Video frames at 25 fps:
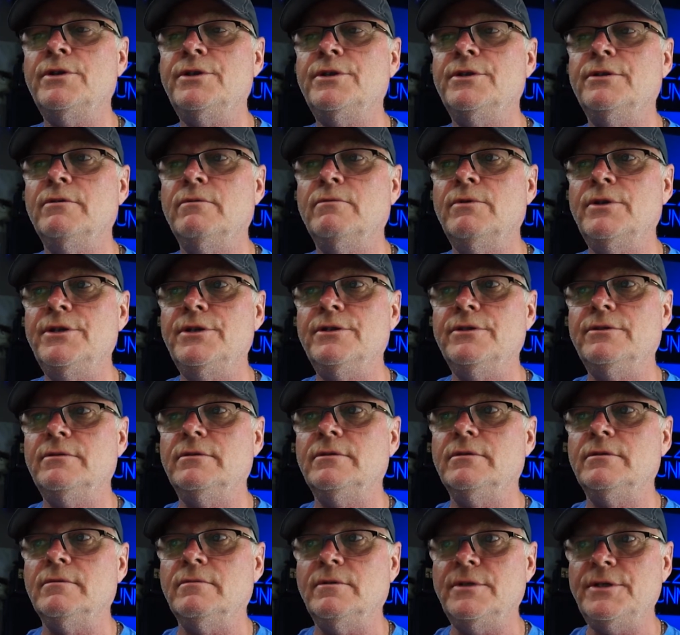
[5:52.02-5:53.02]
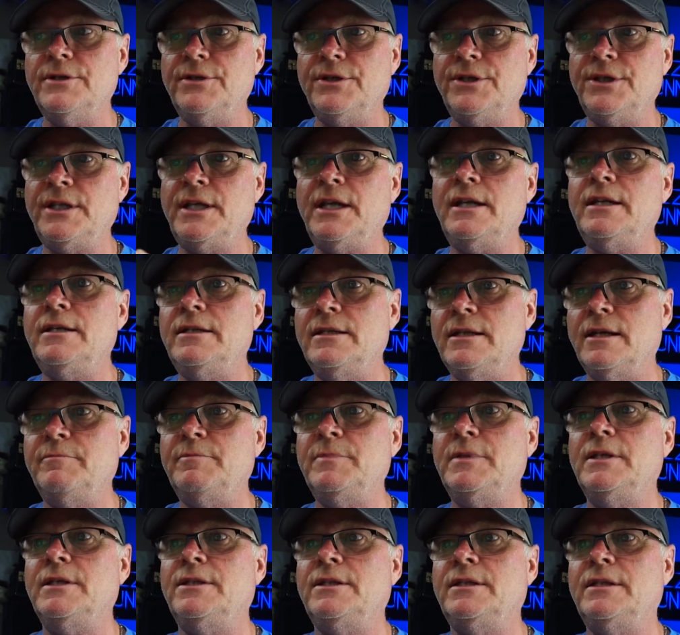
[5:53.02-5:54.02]
you're setting
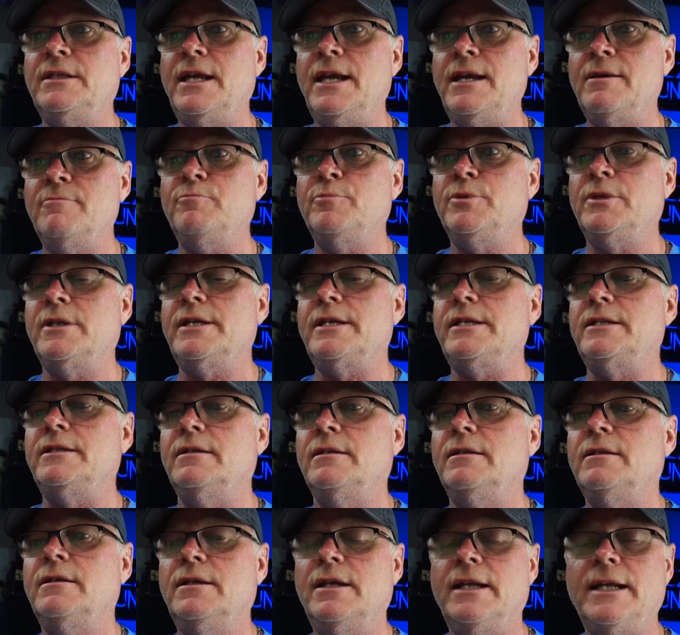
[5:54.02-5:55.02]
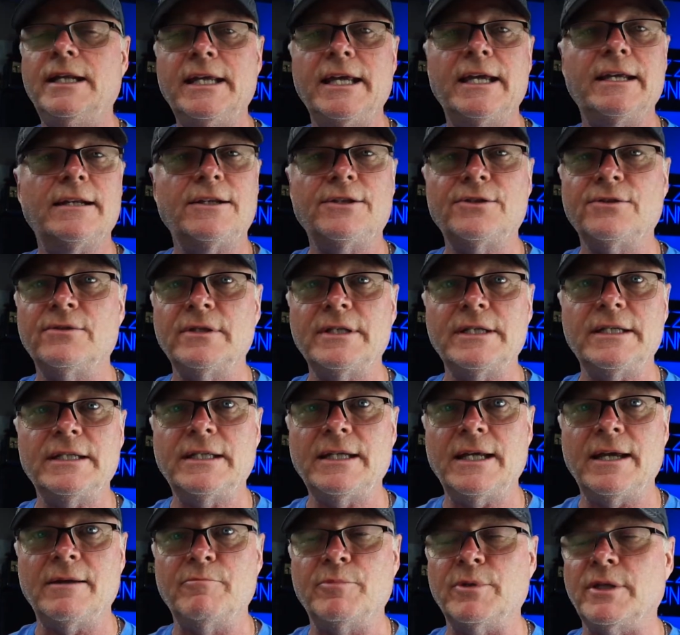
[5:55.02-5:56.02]
up this template, and again, it's only a
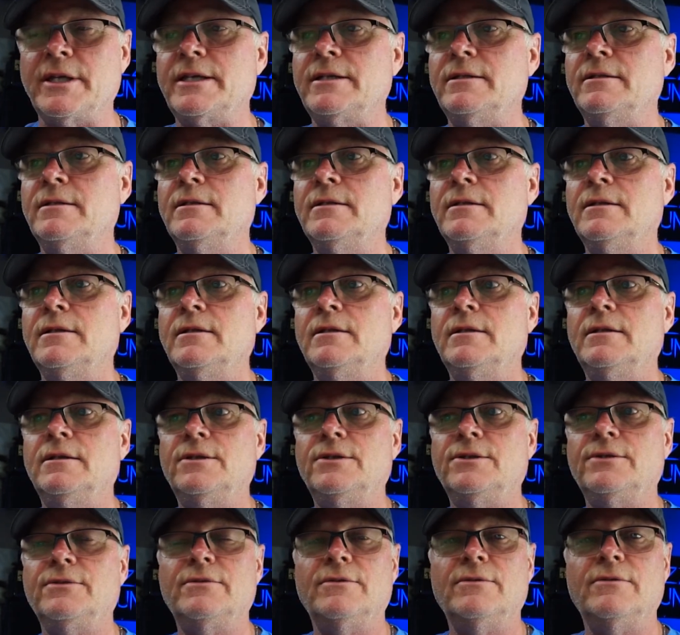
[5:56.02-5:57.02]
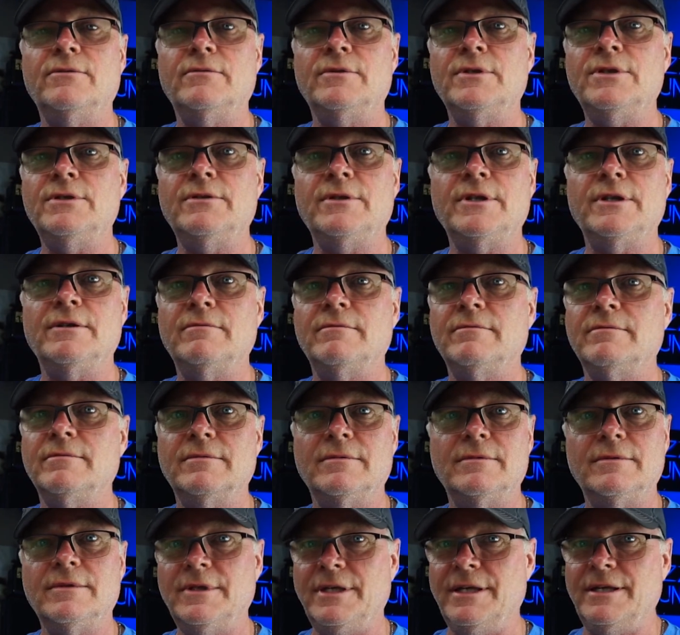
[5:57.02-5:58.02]
template, so you can
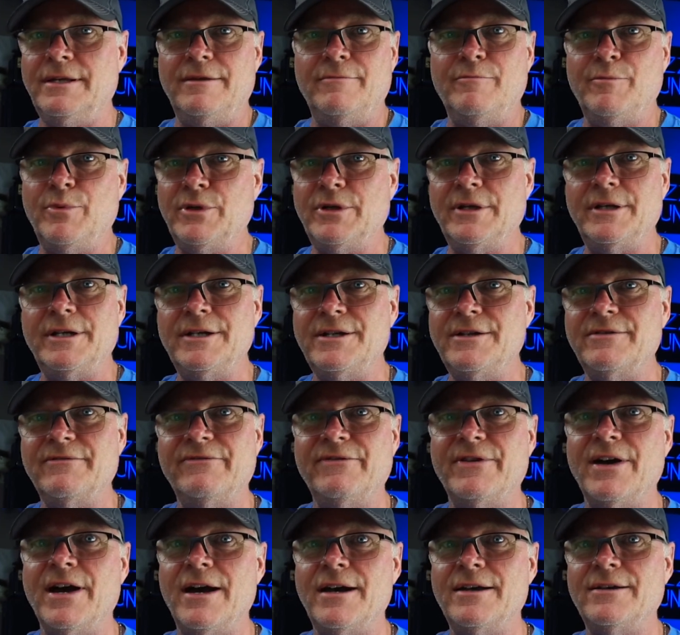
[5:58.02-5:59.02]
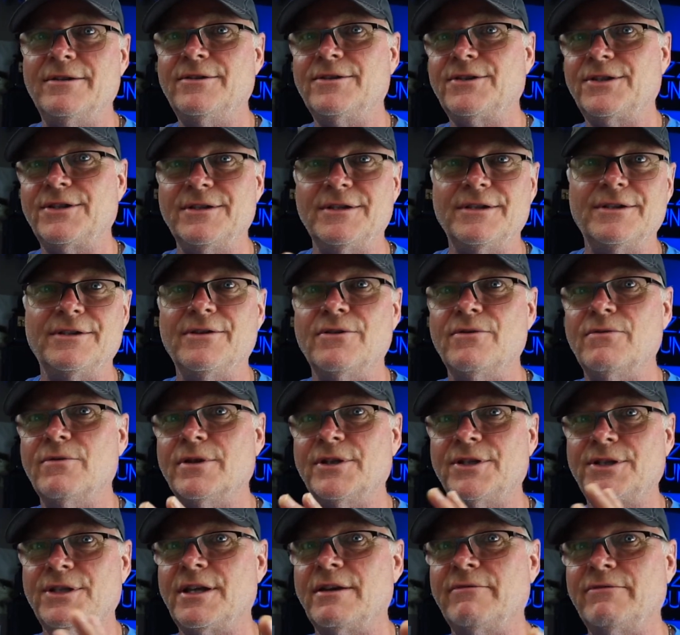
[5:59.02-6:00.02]
put it in your files and you know
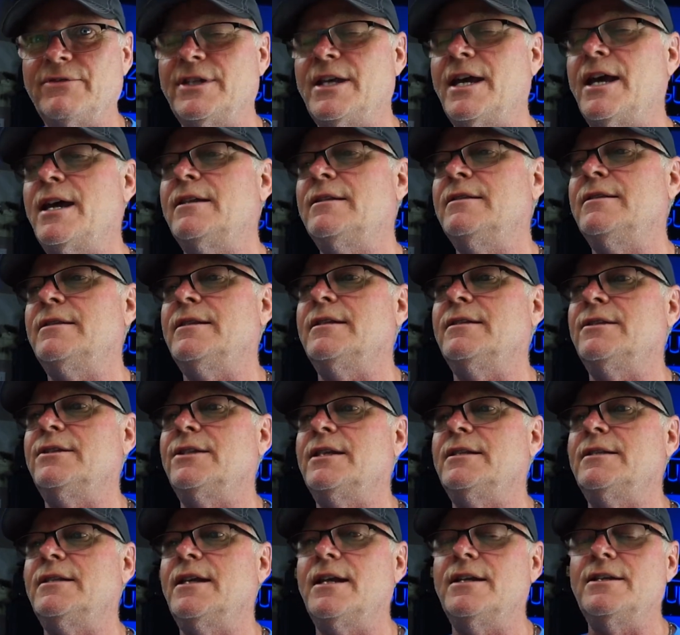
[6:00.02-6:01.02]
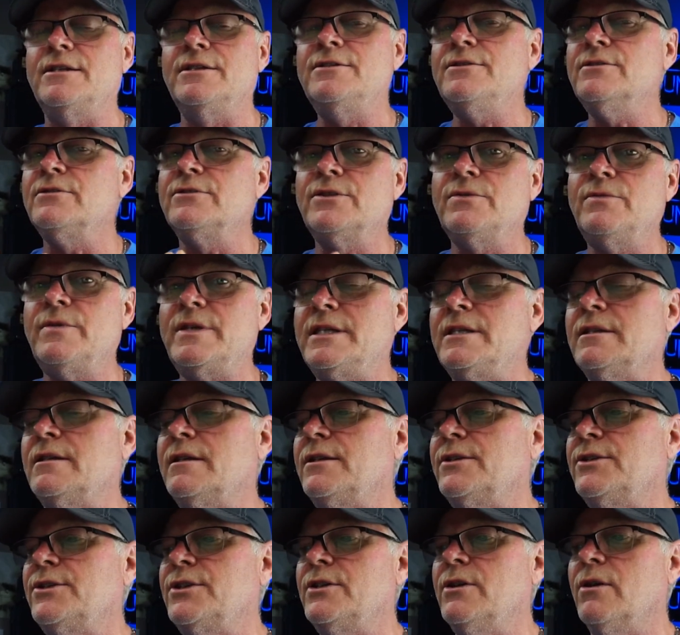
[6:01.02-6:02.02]
where stuff's at and things like that, and you'll tweak it
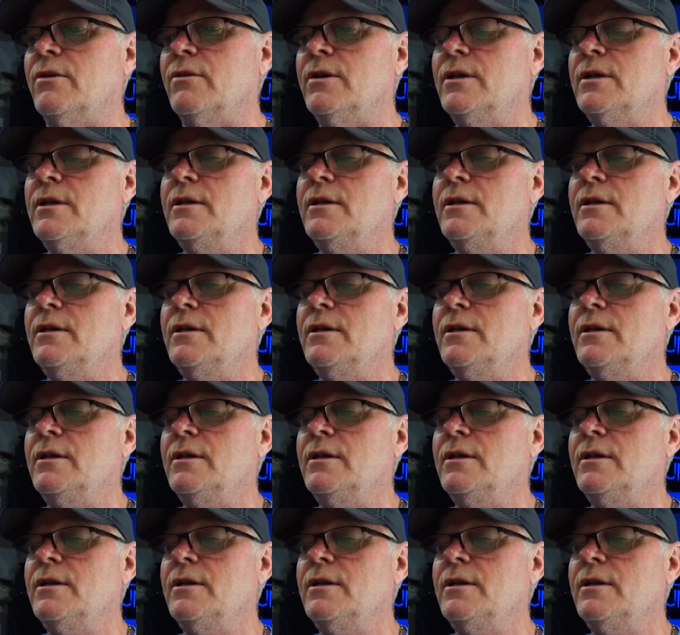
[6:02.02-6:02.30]
as you go.